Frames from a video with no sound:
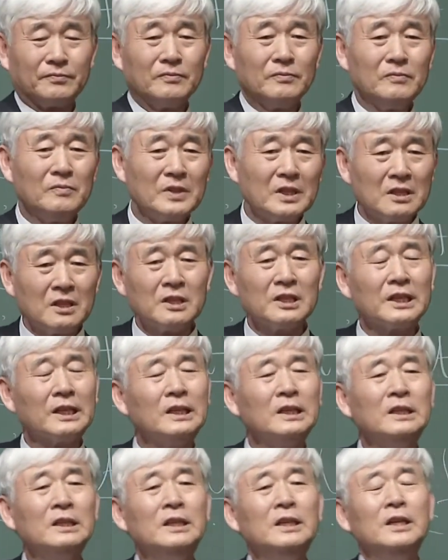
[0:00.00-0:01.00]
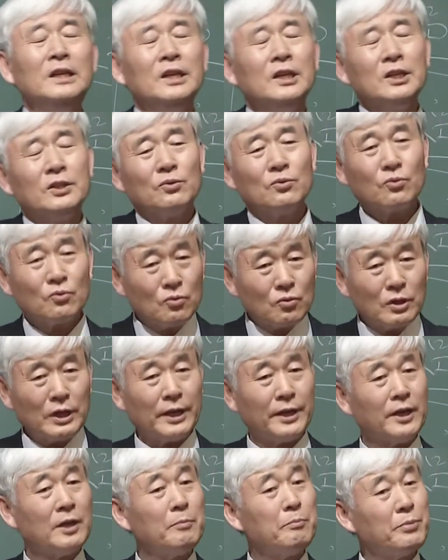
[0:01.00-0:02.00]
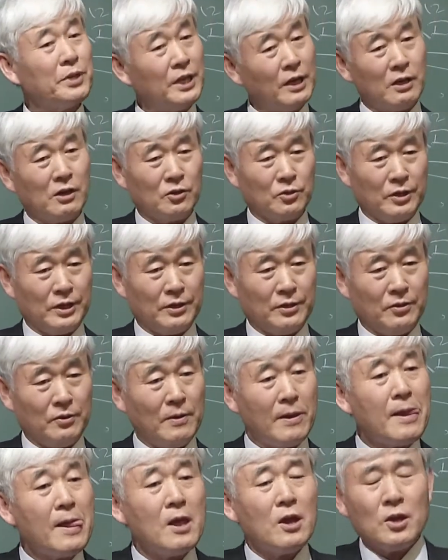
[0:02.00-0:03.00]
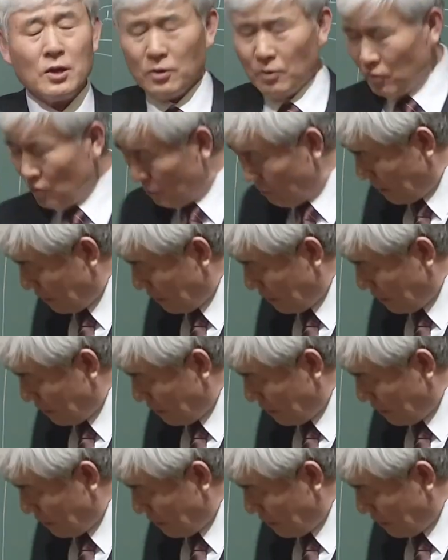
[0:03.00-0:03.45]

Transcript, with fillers: which means someone will have to suffer. So